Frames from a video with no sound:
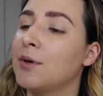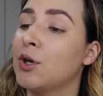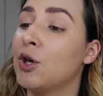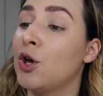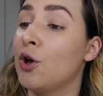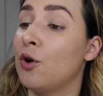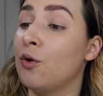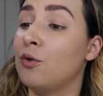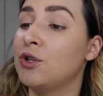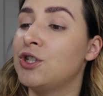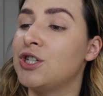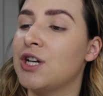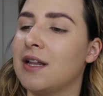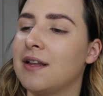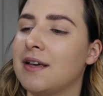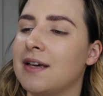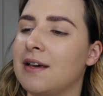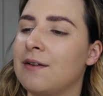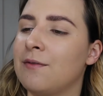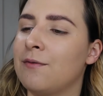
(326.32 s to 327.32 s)
Curl
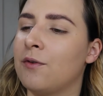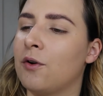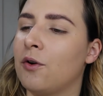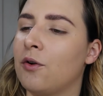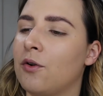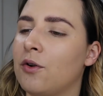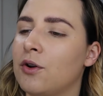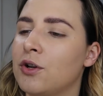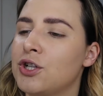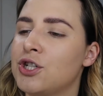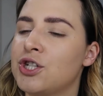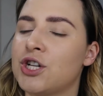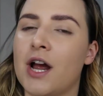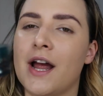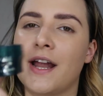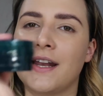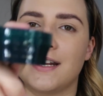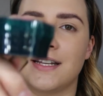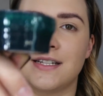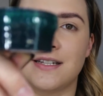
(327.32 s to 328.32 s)
Jelly for
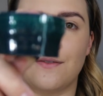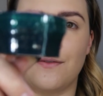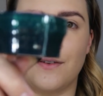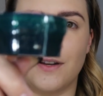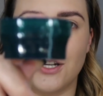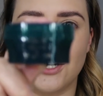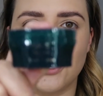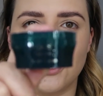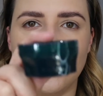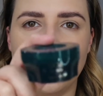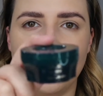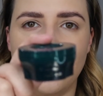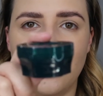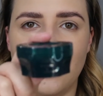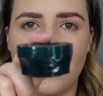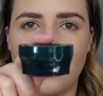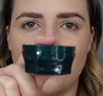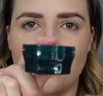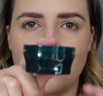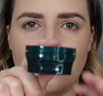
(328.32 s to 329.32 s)
Shine and Definition.
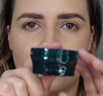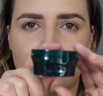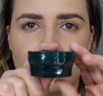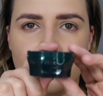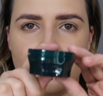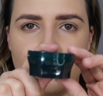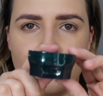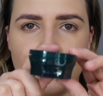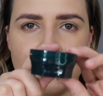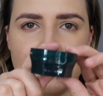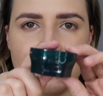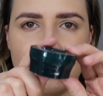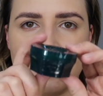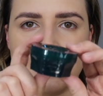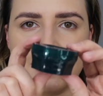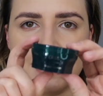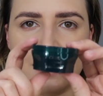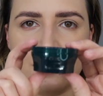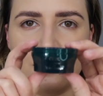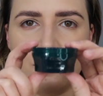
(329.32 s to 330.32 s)
I don't know if you see,
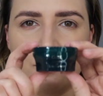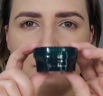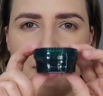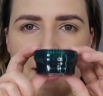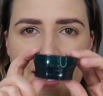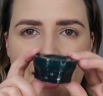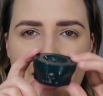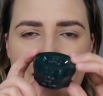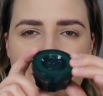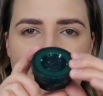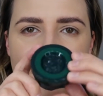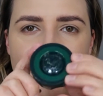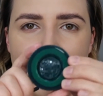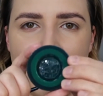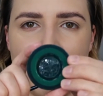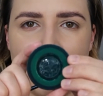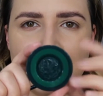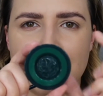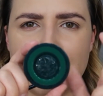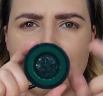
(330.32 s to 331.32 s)
it's like a little like hair
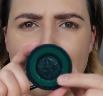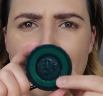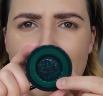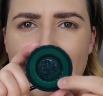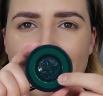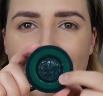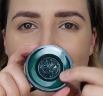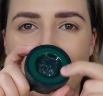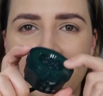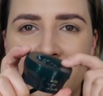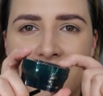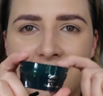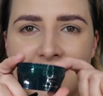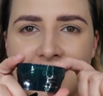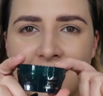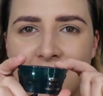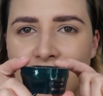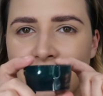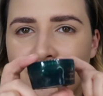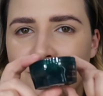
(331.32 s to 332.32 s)
mask, but it's
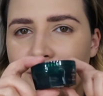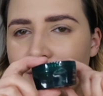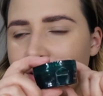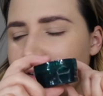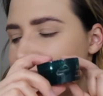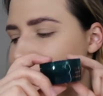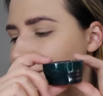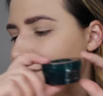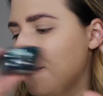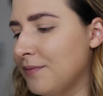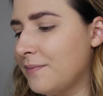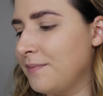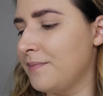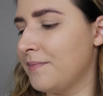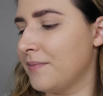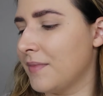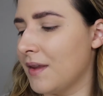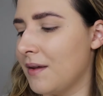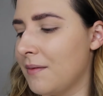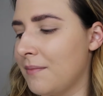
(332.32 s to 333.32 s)
in the cutest little
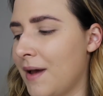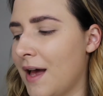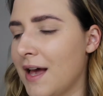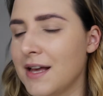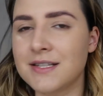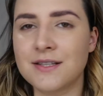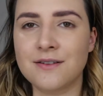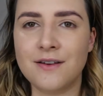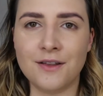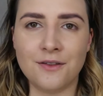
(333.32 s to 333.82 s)
parcel.